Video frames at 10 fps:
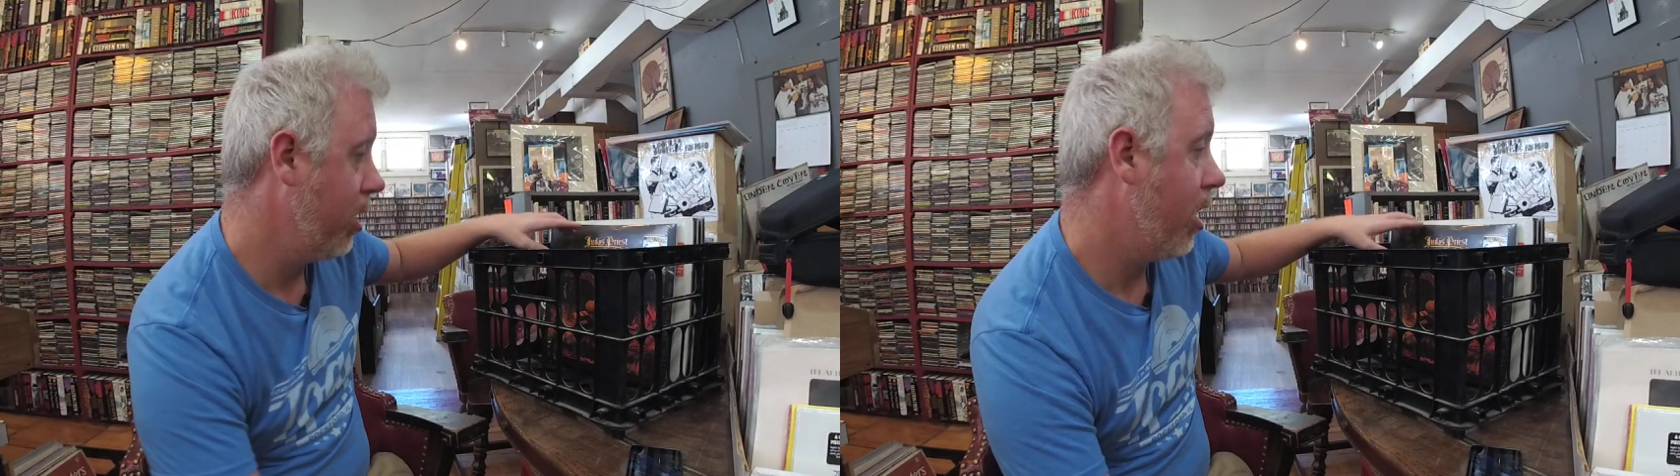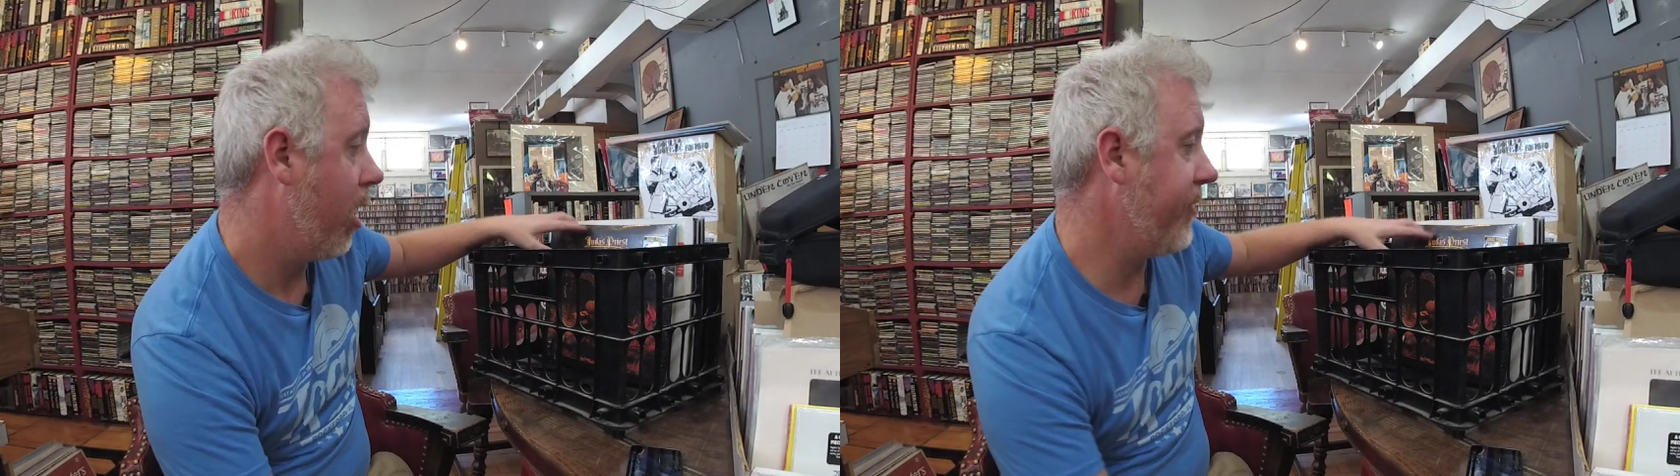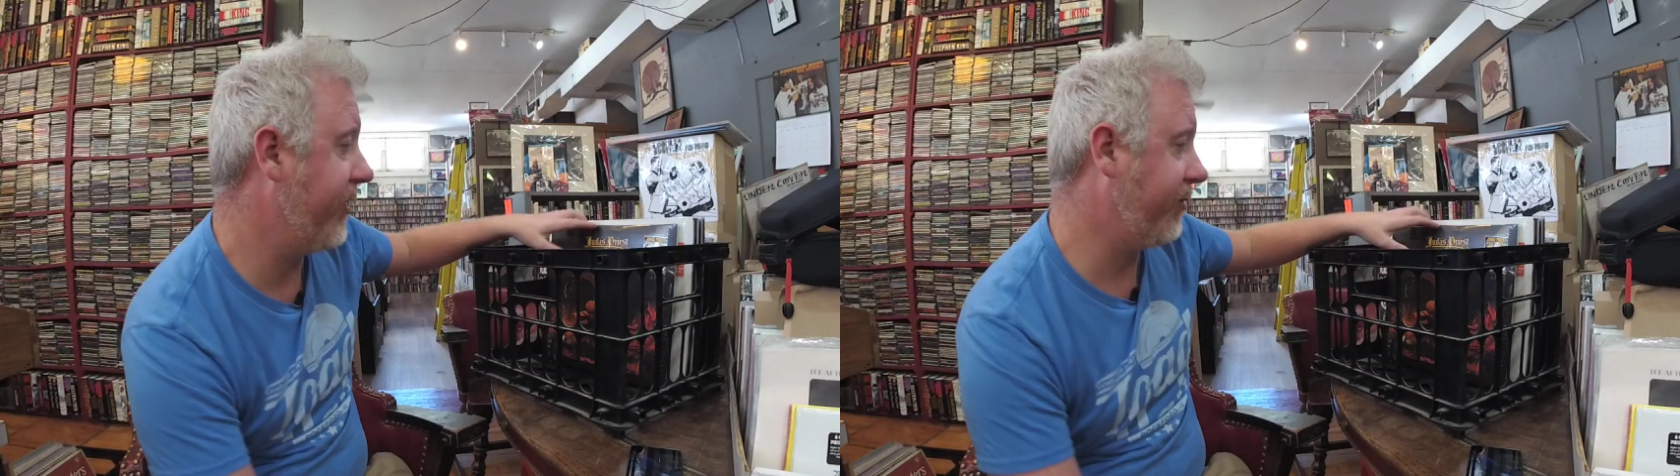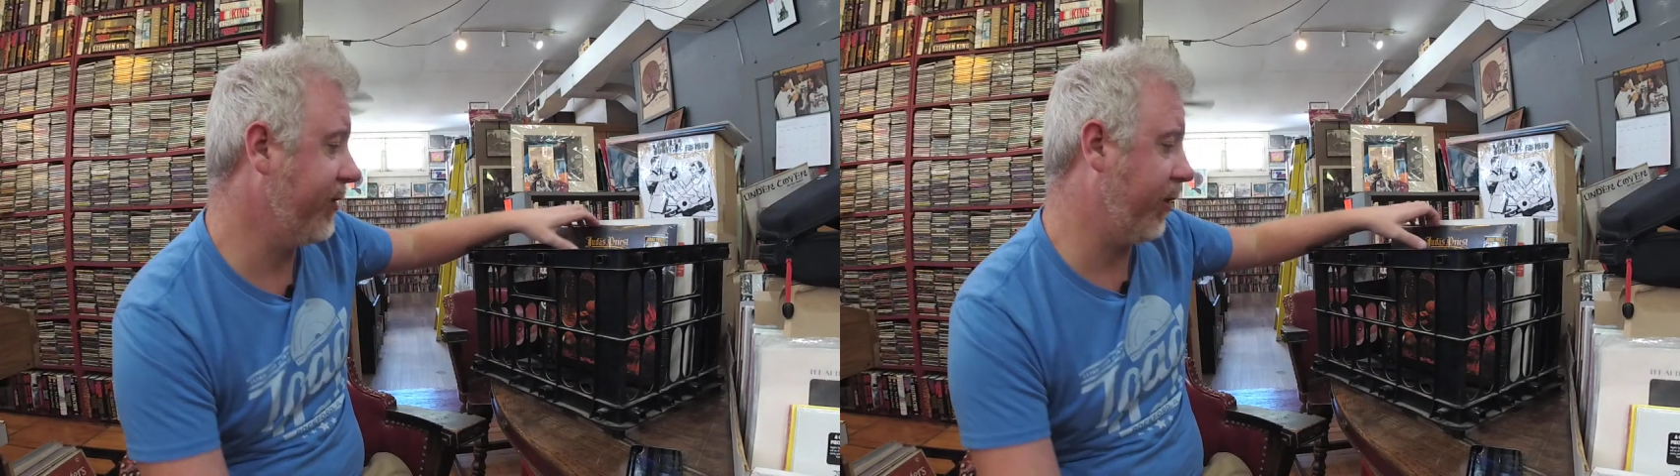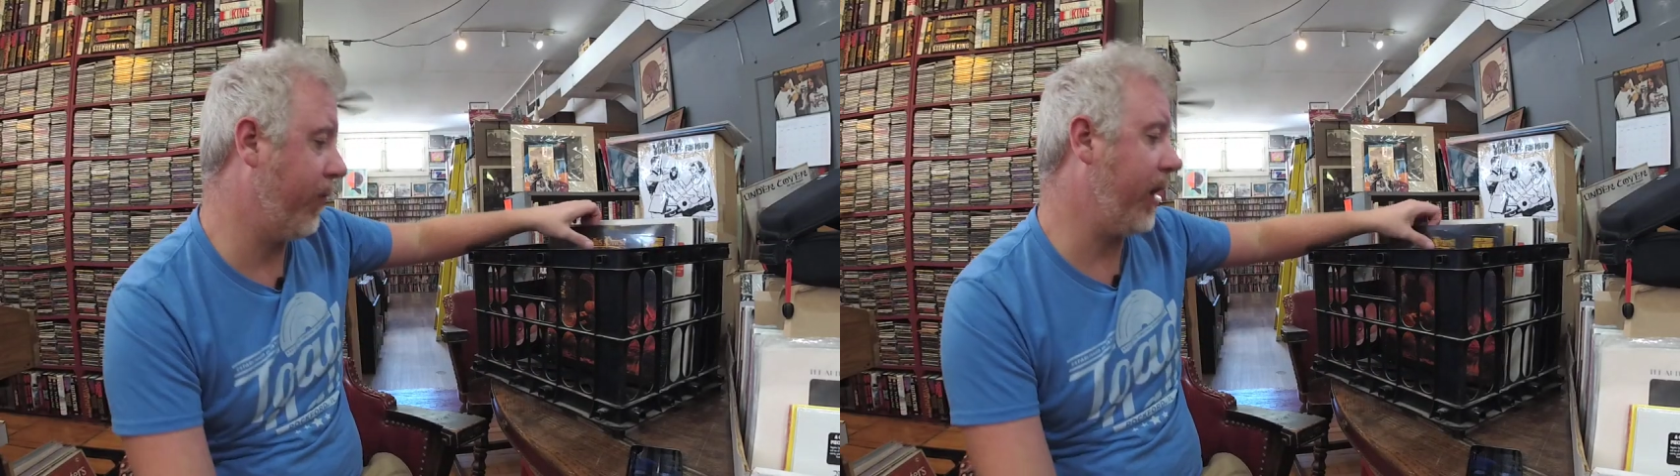All right, this
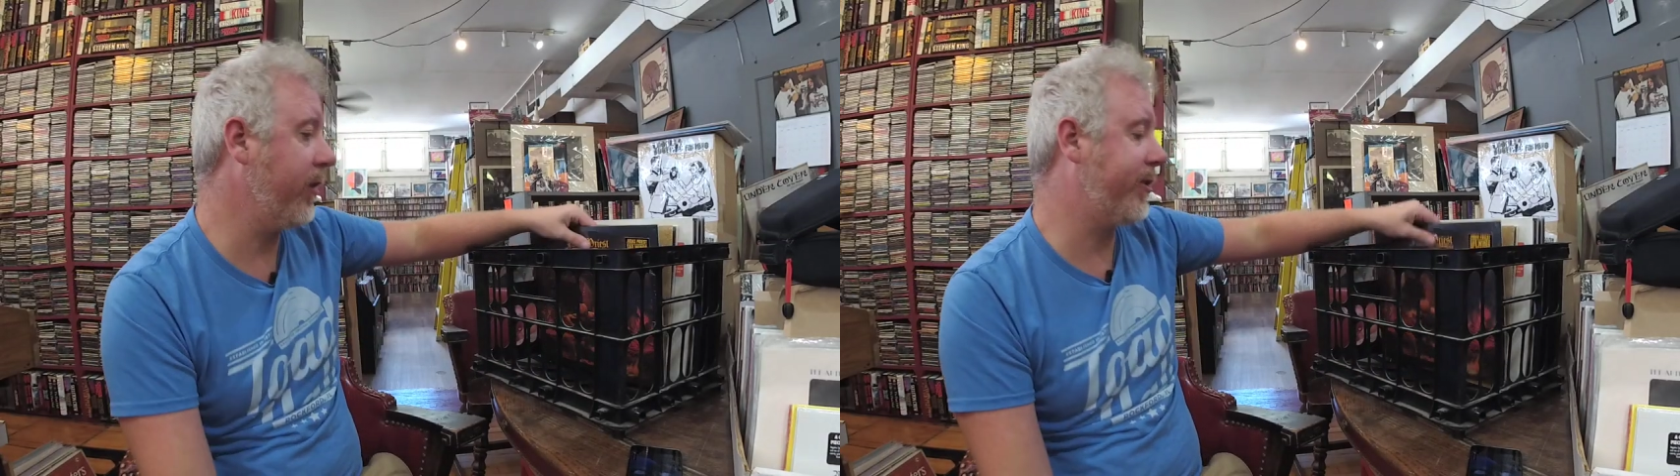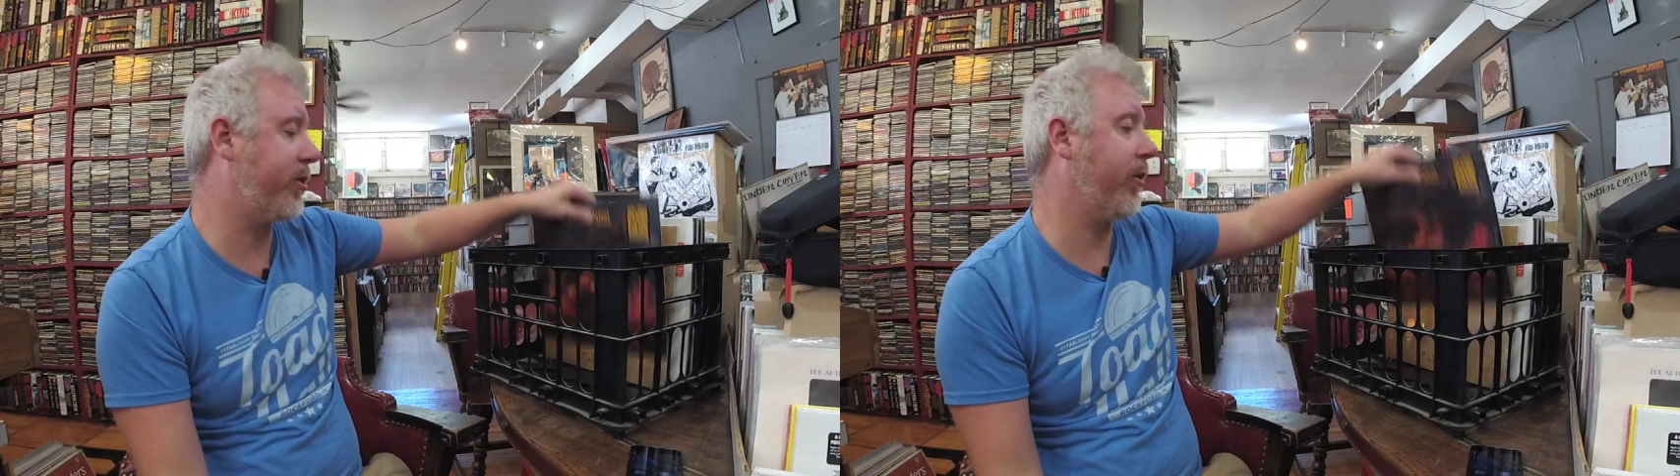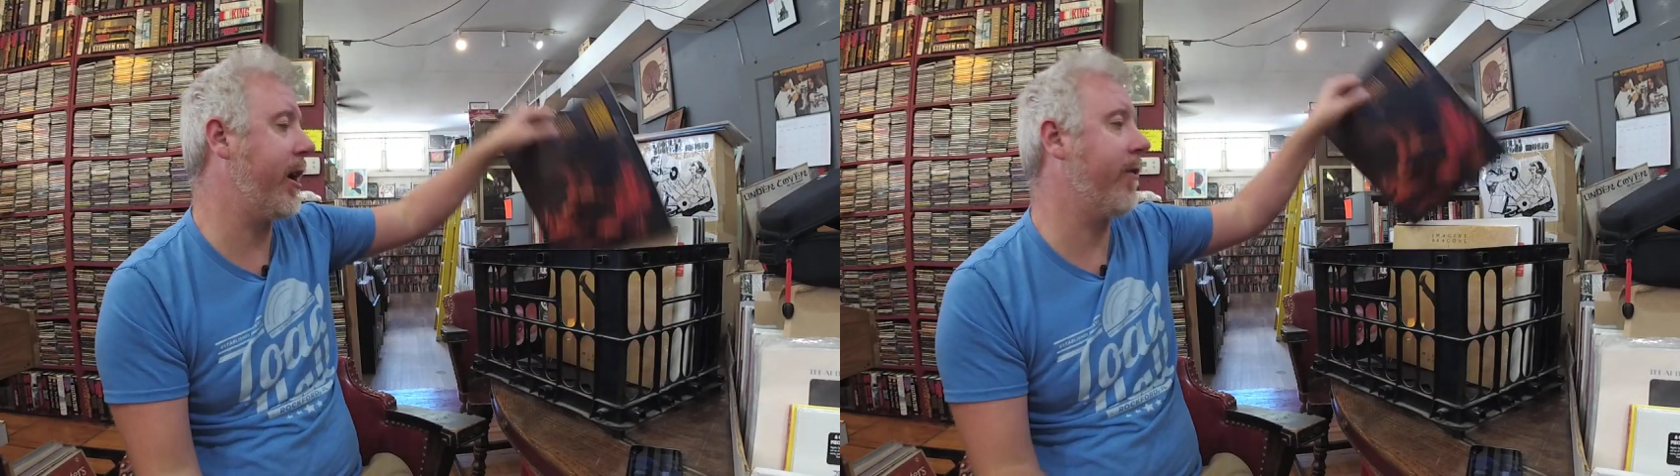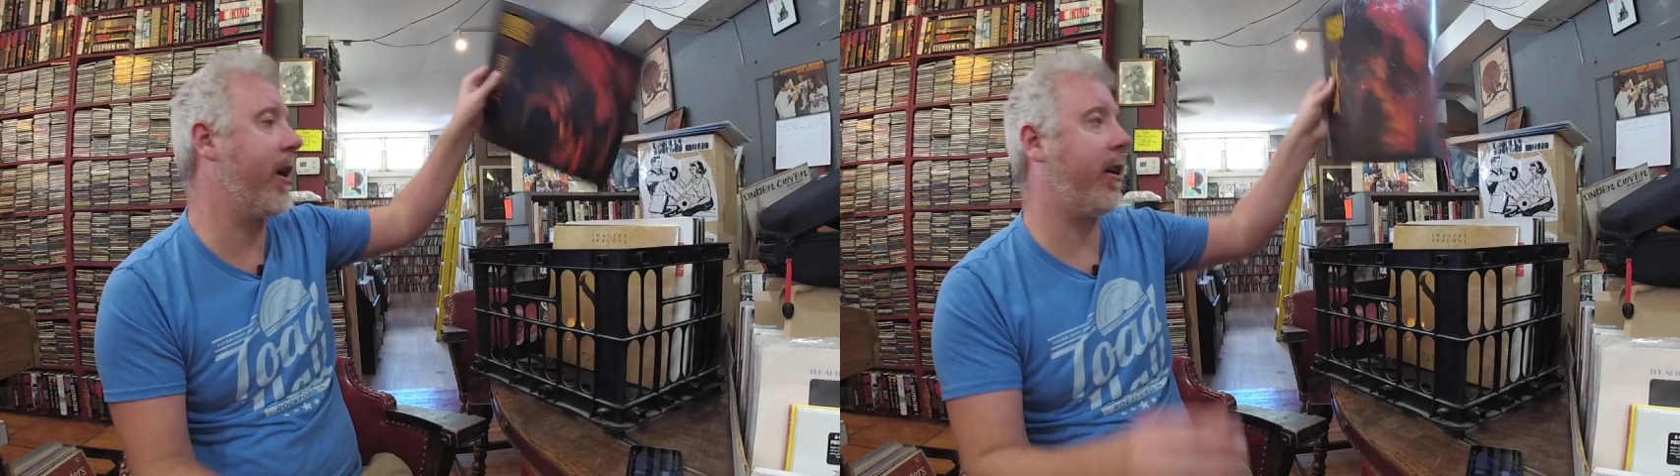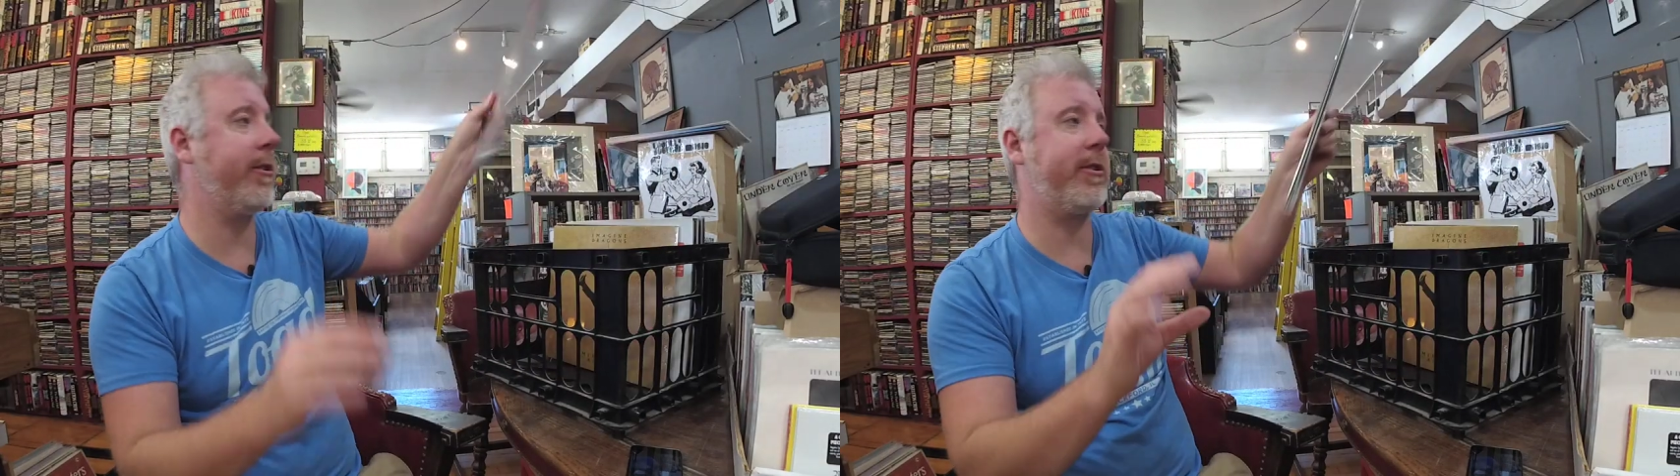was a Record Store Day
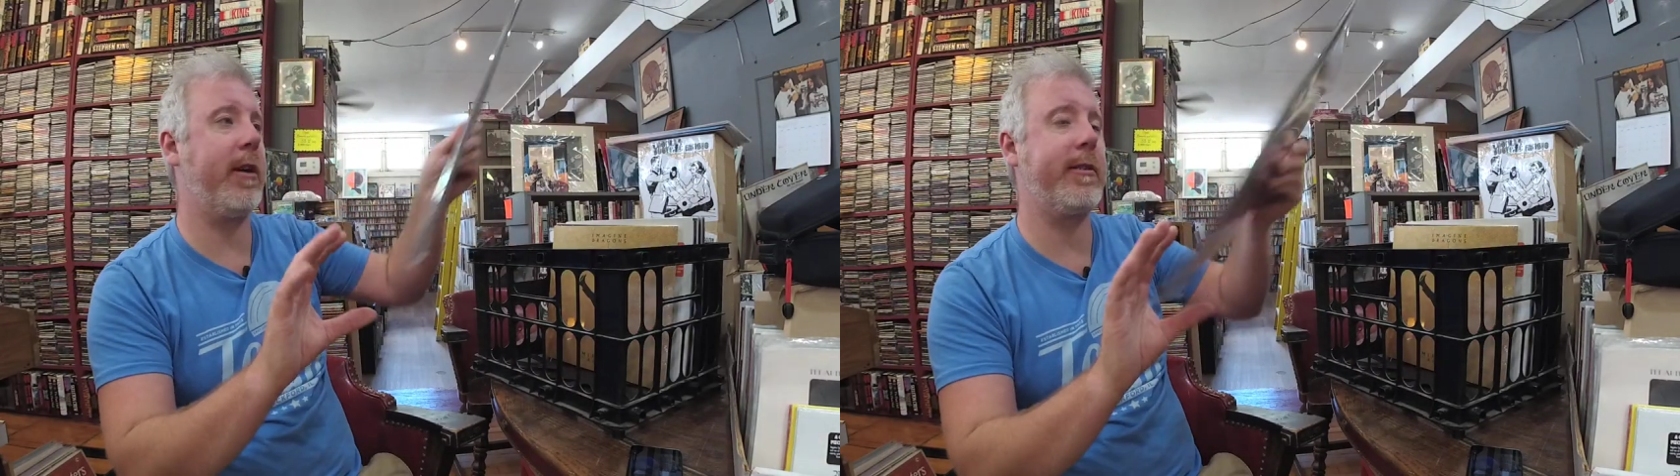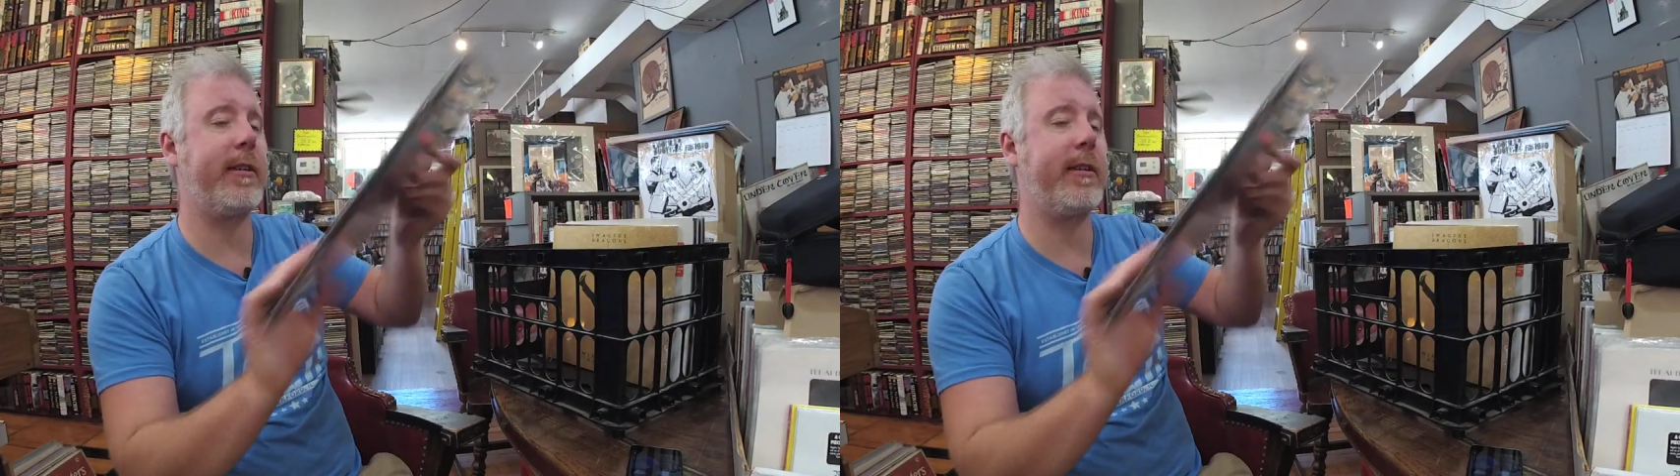record, so I was